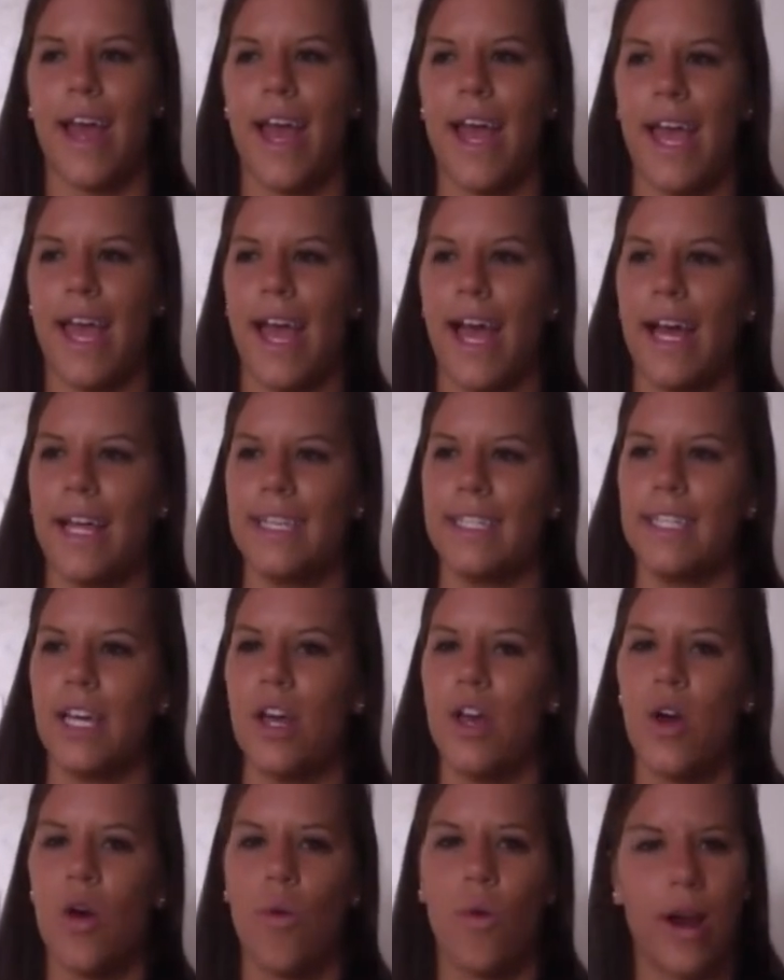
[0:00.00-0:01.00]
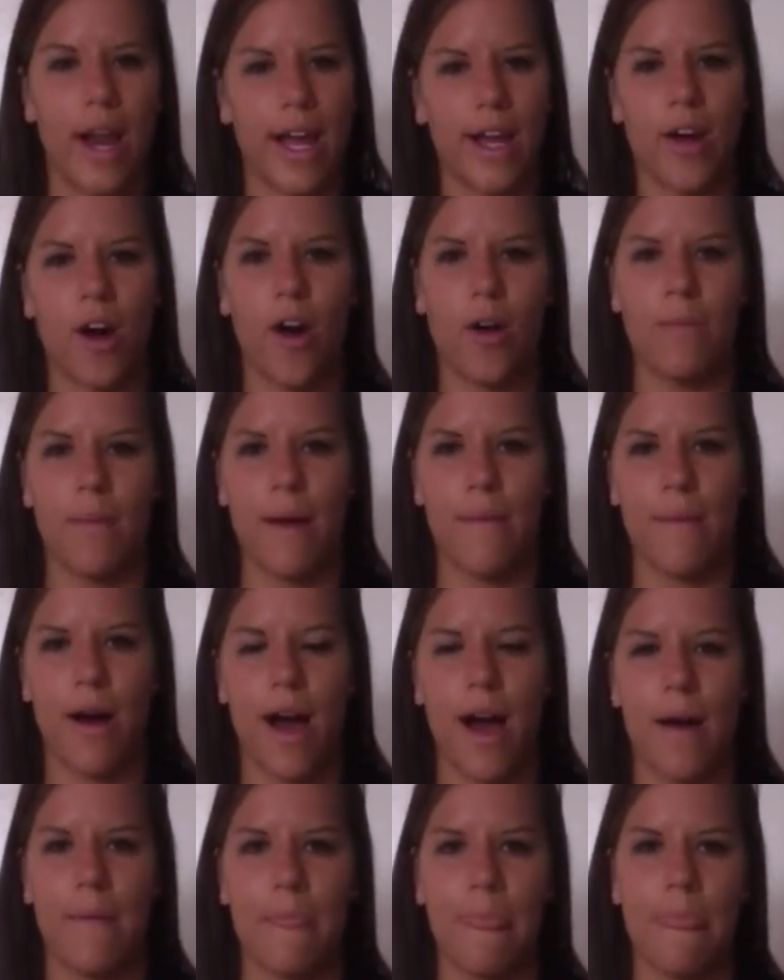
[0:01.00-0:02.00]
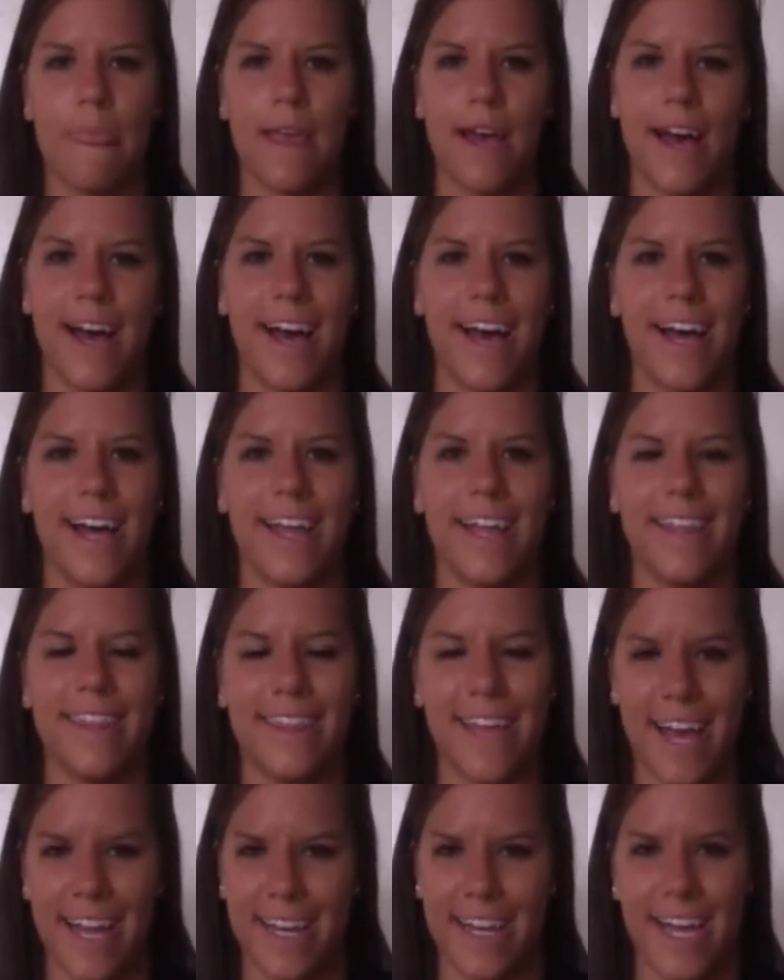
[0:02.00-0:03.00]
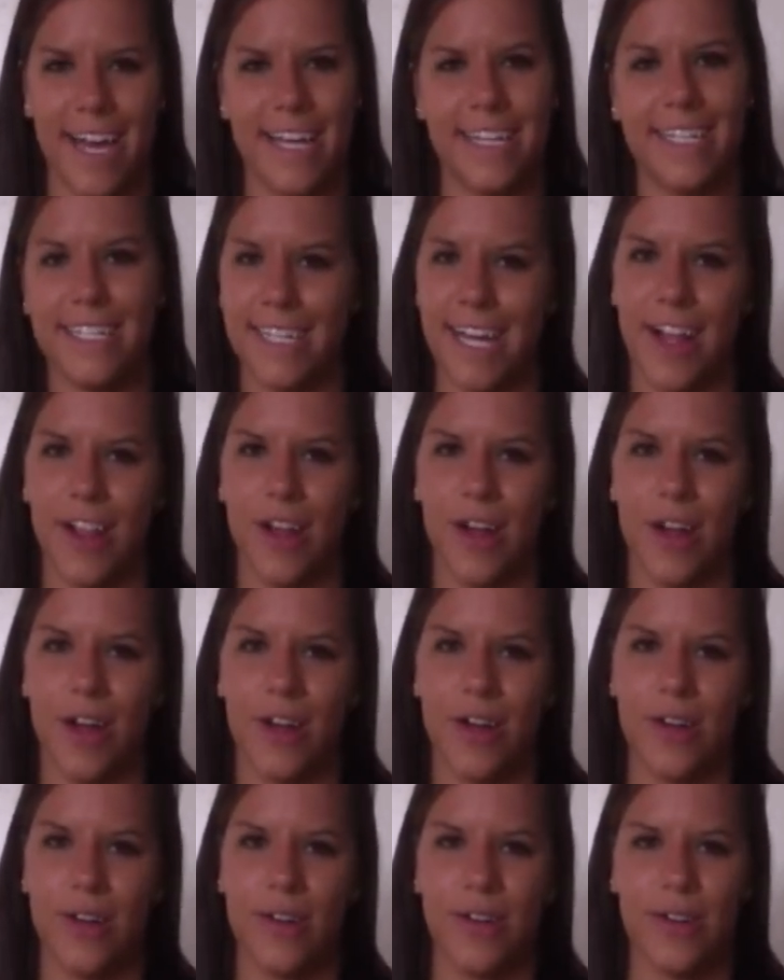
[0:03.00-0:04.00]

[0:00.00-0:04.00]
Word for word: And when I called my mom uh, that night to tell her